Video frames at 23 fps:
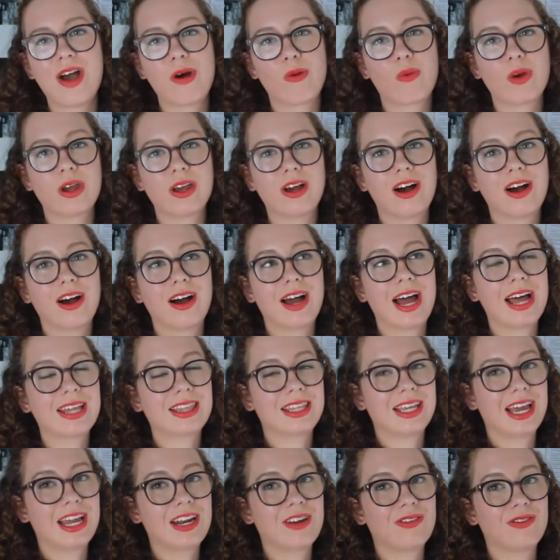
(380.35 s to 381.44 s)
We are at
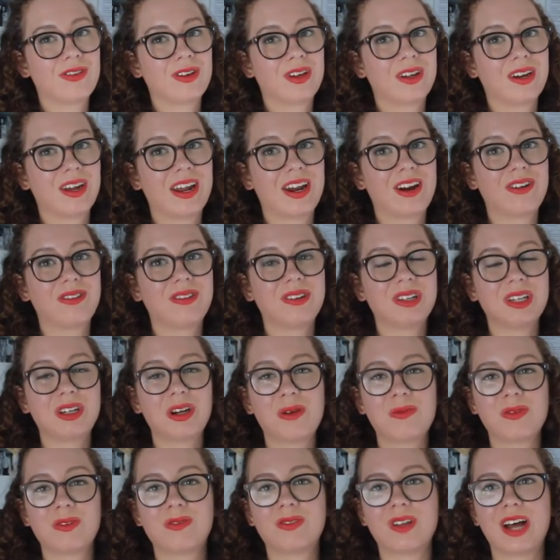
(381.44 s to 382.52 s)
the end of it and I really
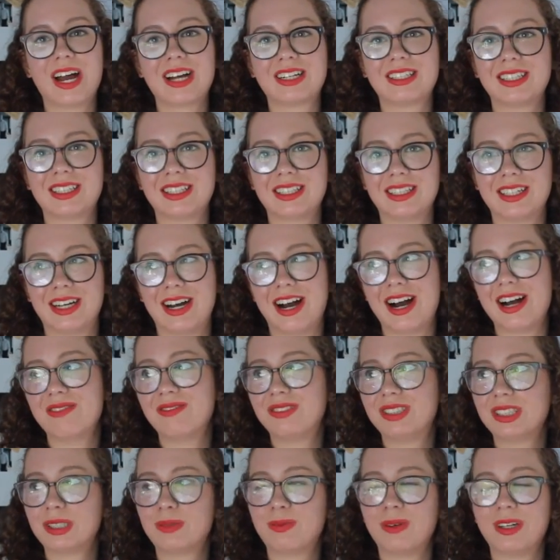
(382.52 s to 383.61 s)
hope you've liked it. I've
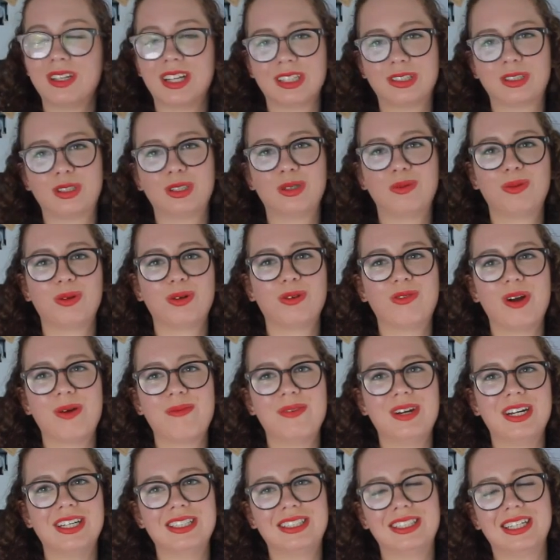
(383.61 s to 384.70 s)
just been like super
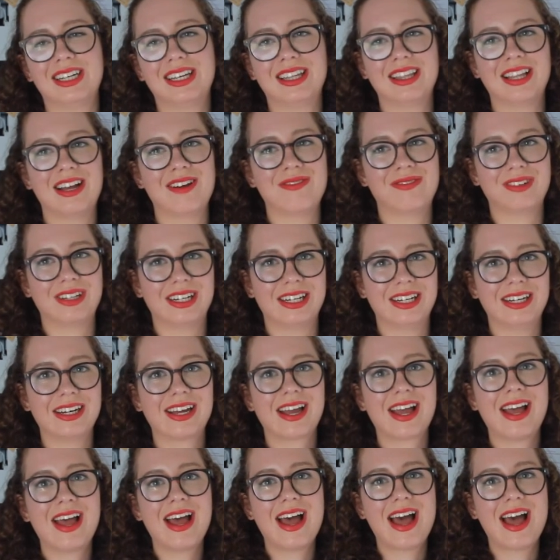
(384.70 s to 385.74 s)
reminiscing and lovely.